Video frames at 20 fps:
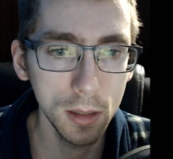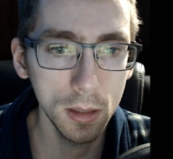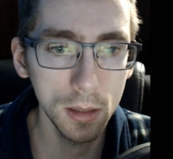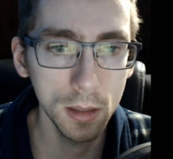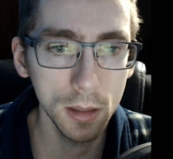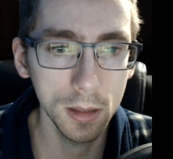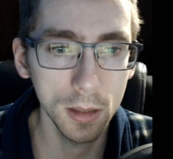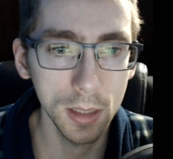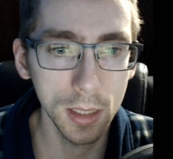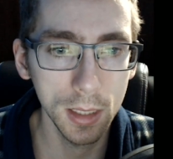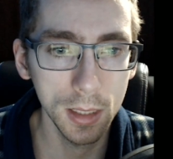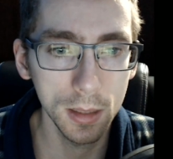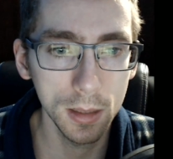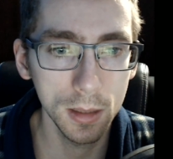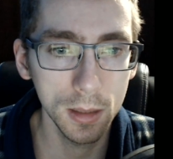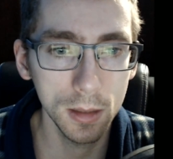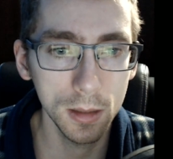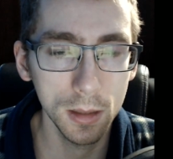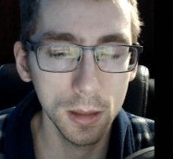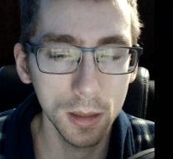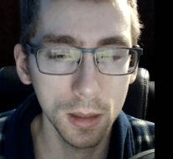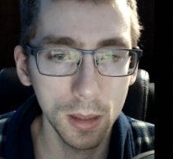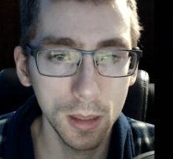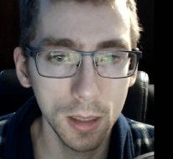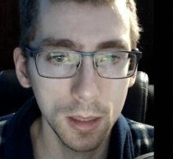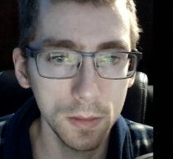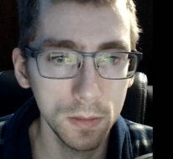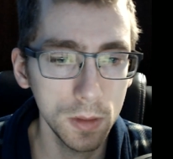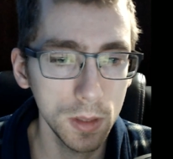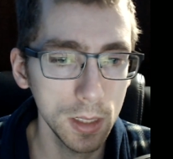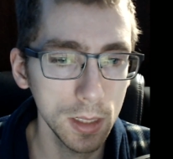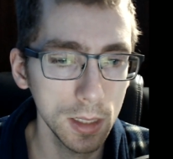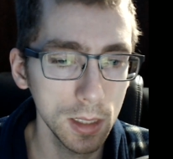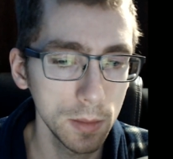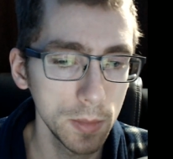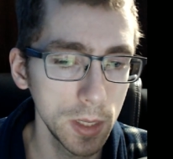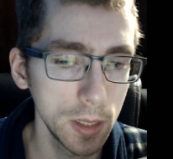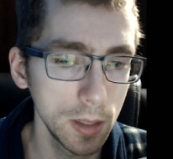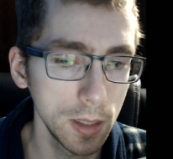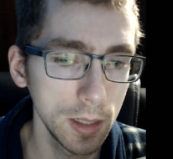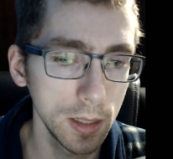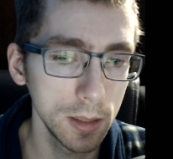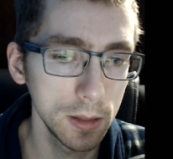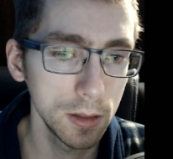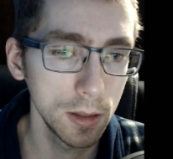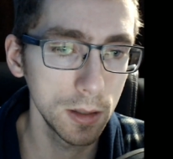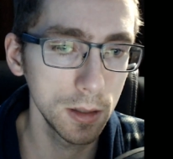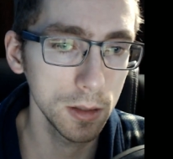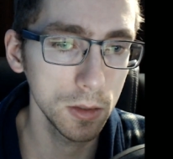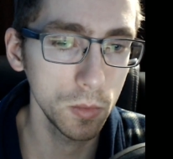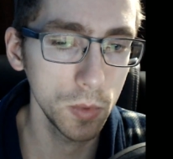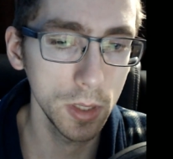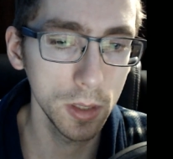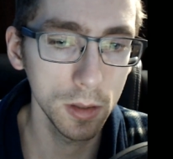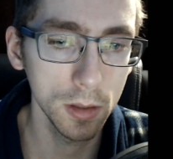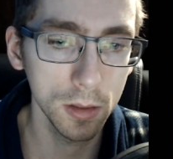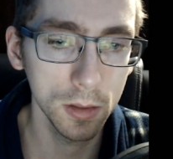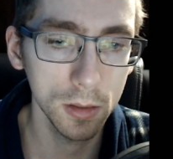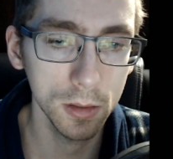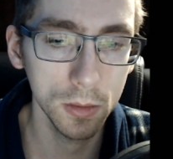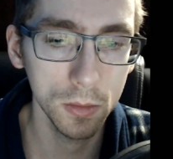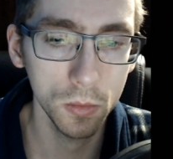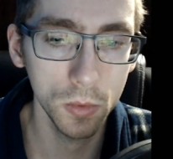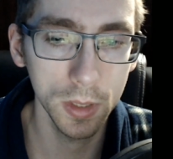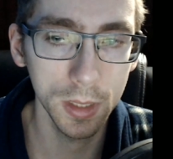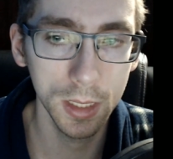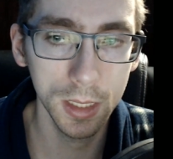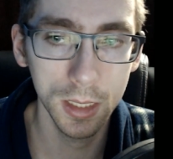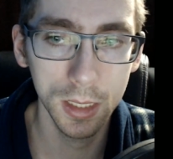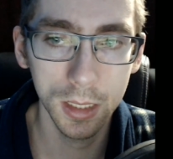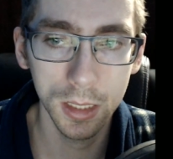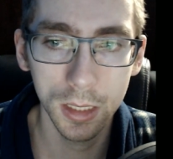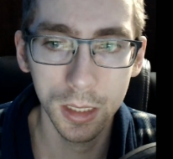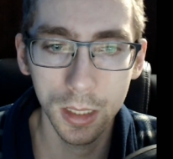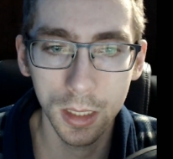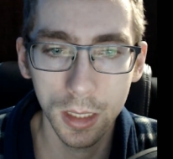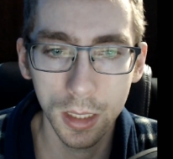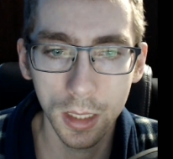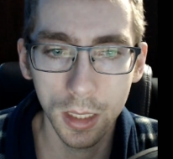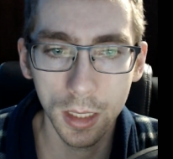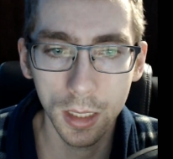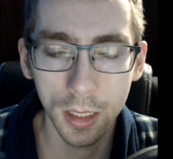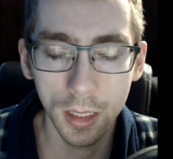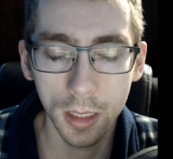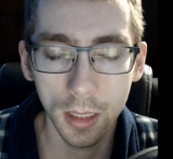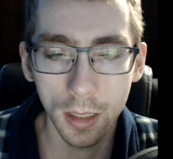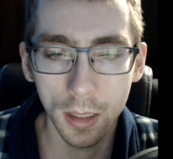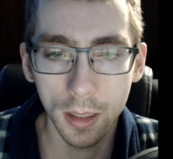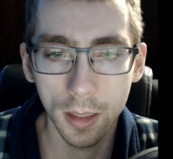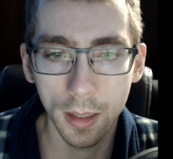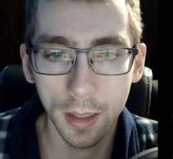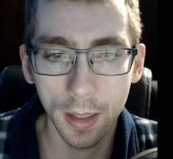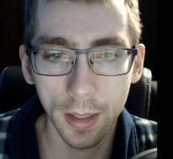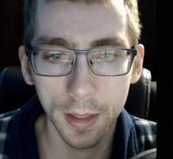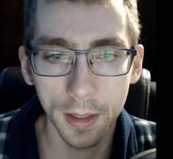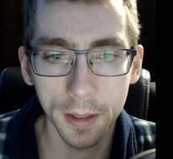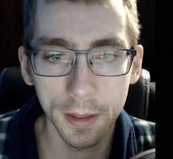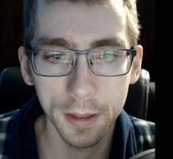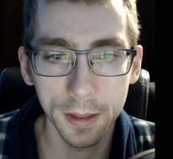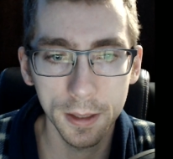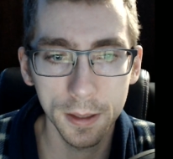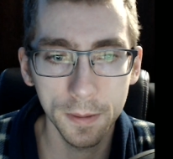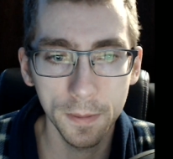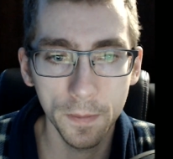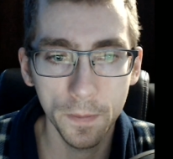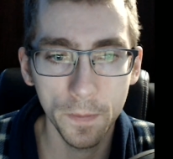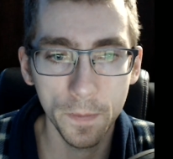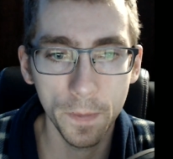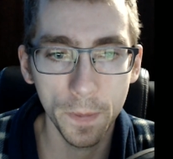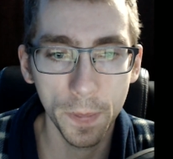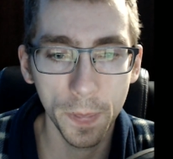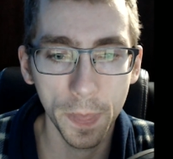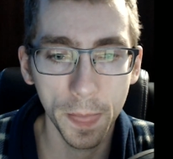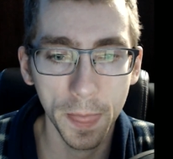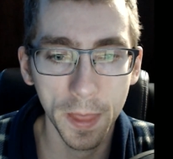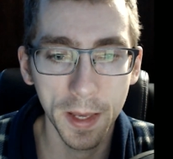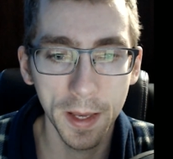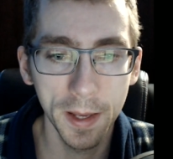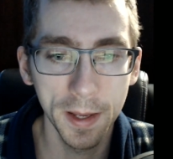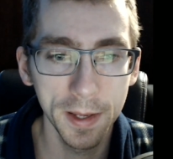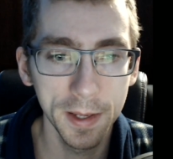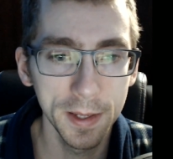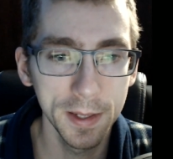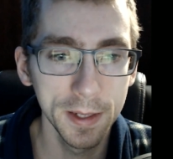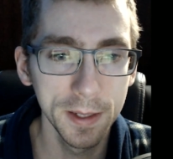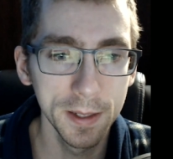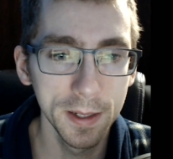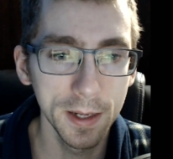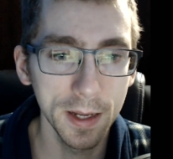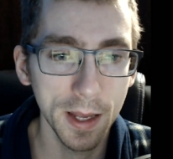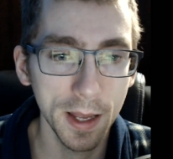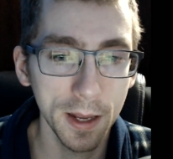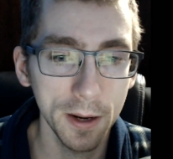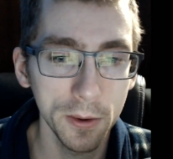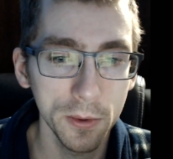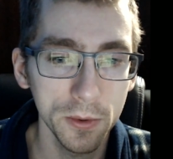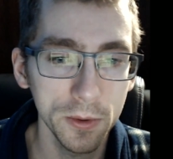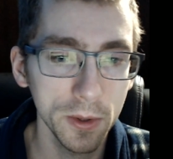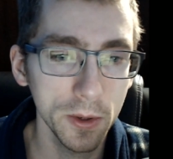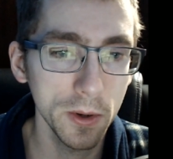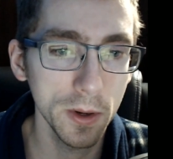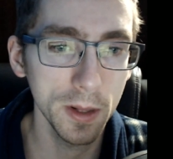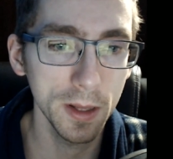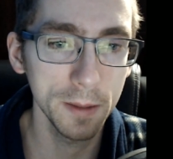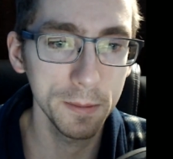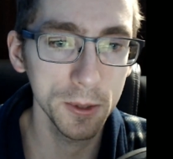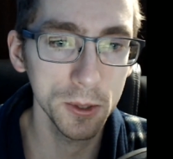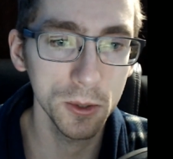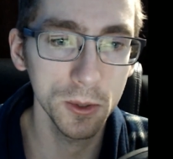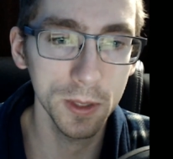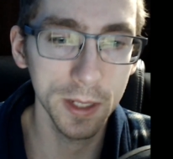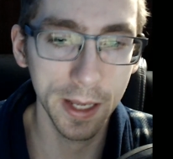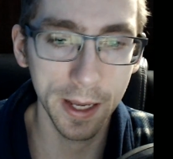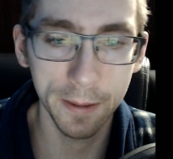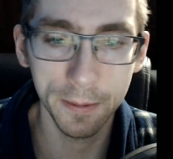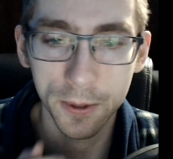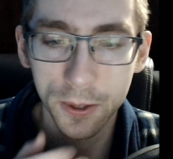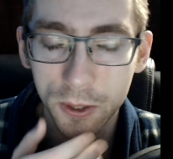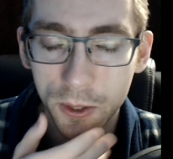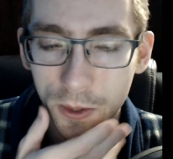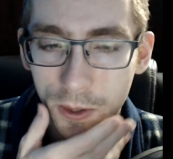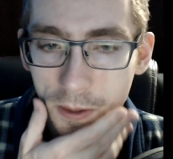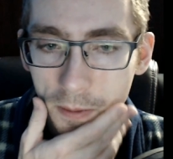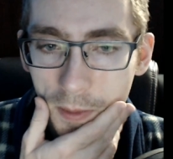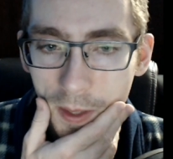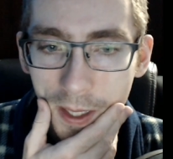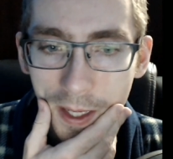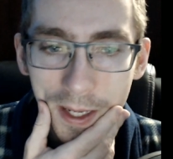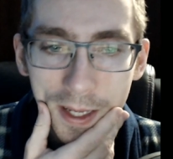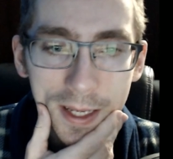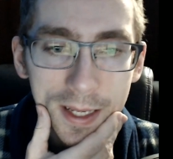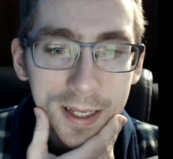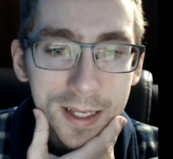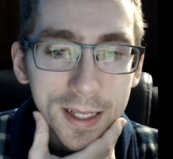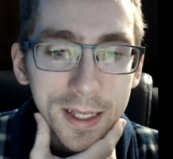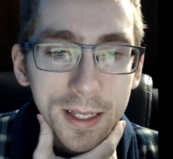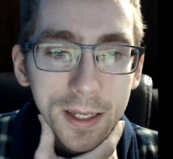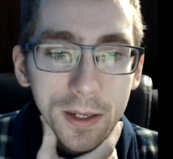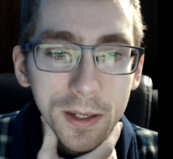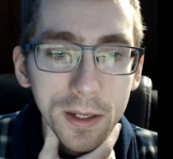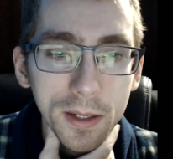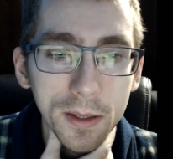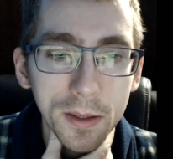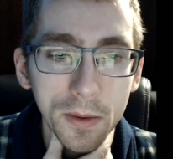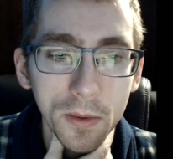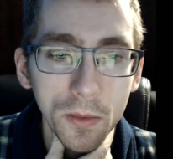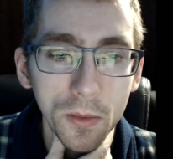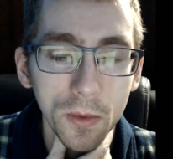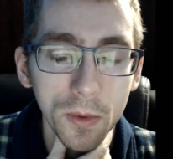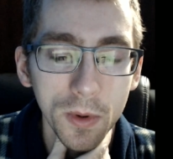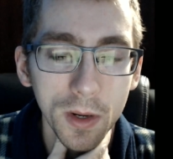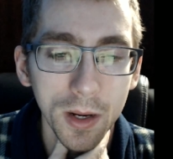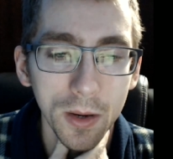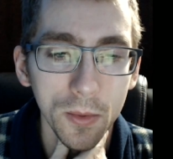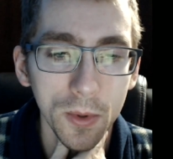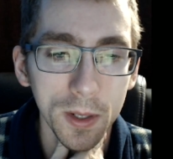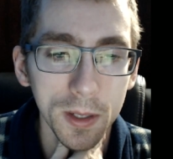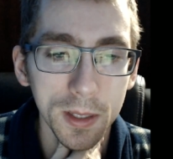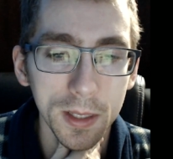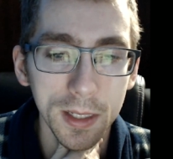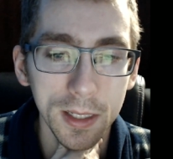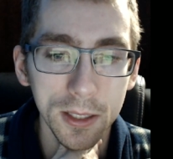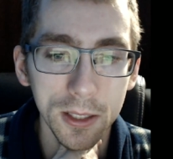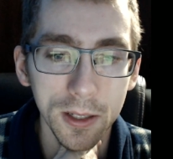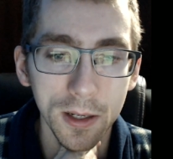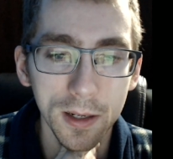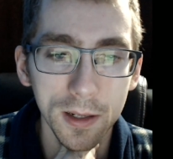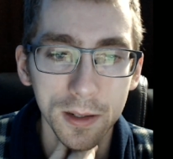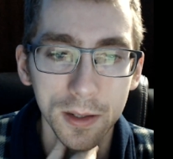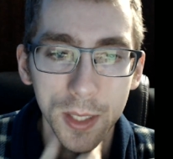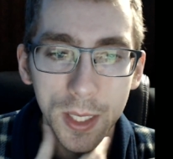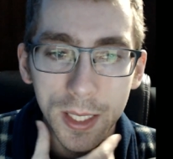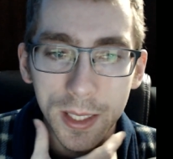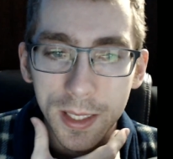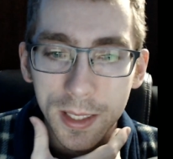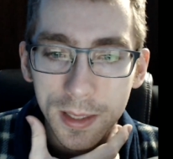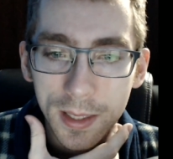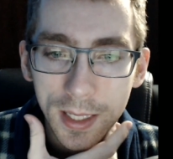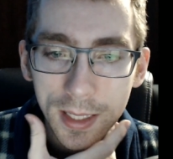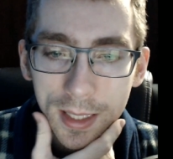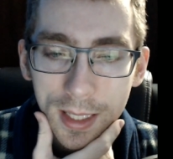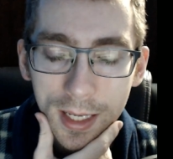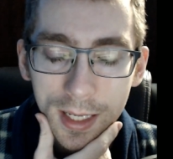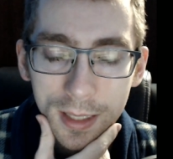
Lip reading: The lovely Chimera Antarch we are within. And I don't recall episode to episode, but where things are or anything like that.